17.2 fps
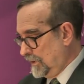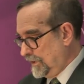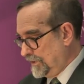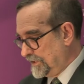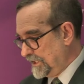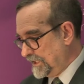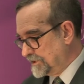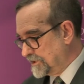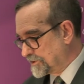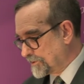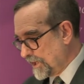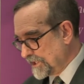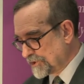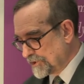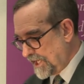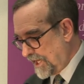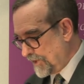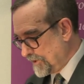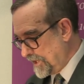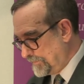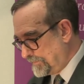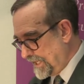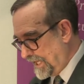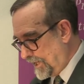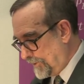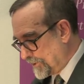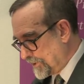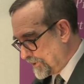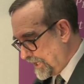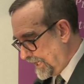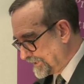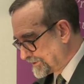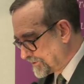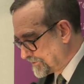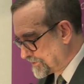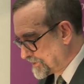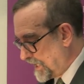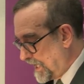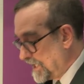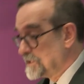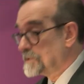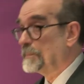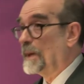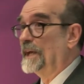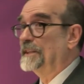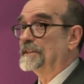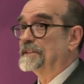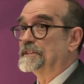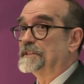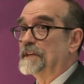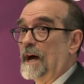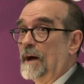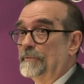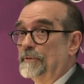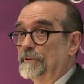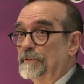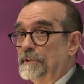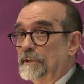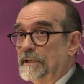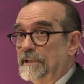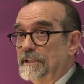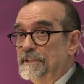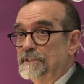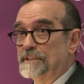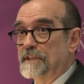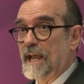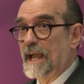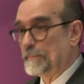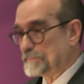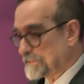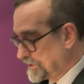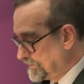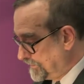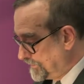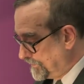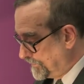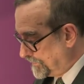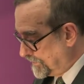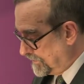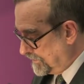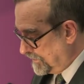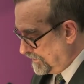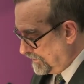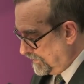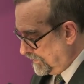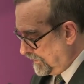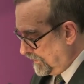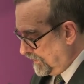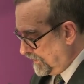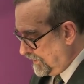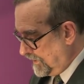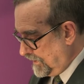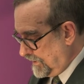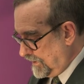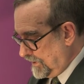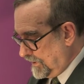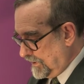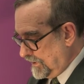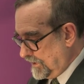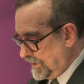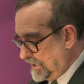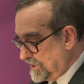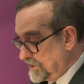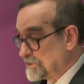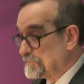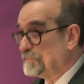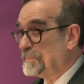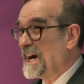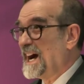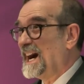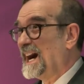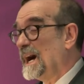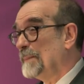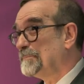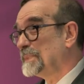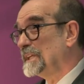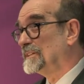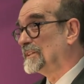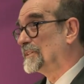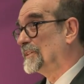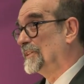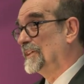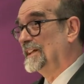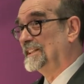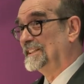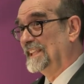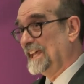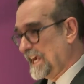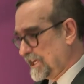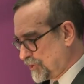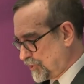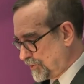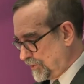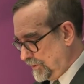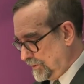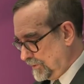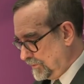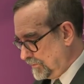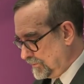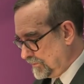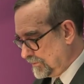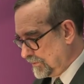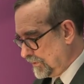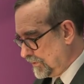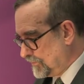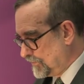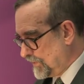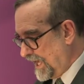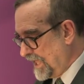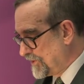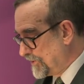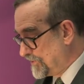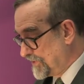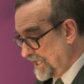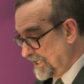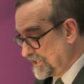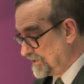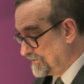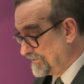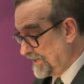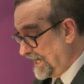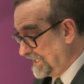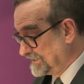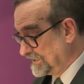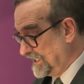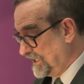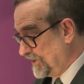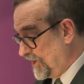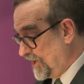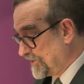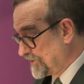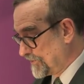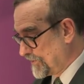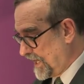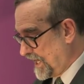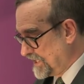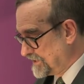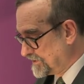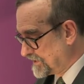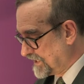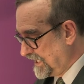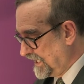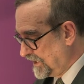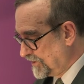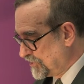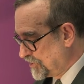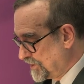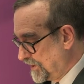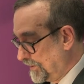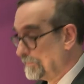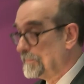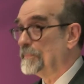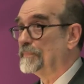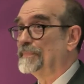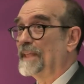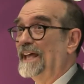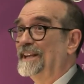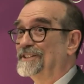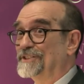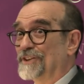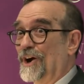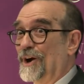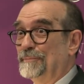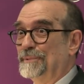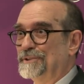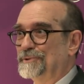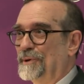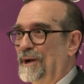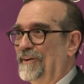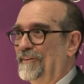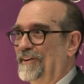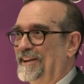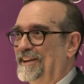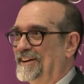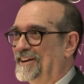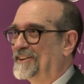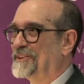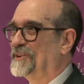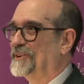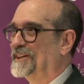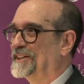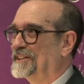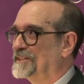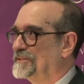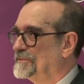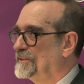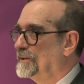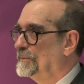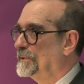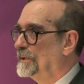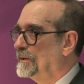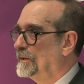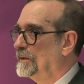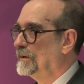The discretionary power exercised by the sovereign is absolute. It is popular election rather than divinely authorized kingship that is arbitrary, according to Filmer.